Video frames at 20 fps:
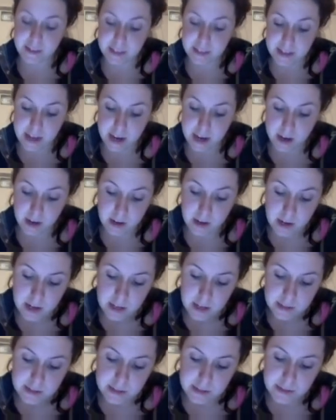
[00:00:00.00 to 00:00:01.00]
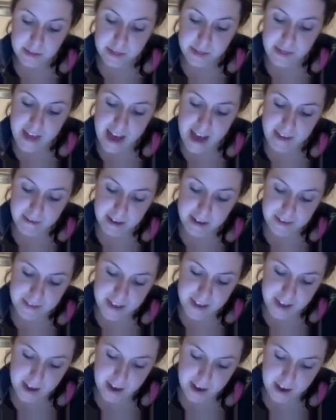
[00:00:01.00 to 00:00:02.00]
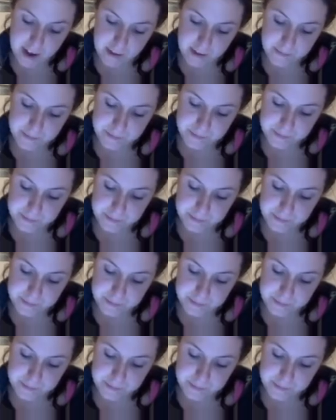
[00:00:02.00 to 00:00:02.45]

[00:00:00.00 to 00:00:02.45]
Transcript: to there. So that right there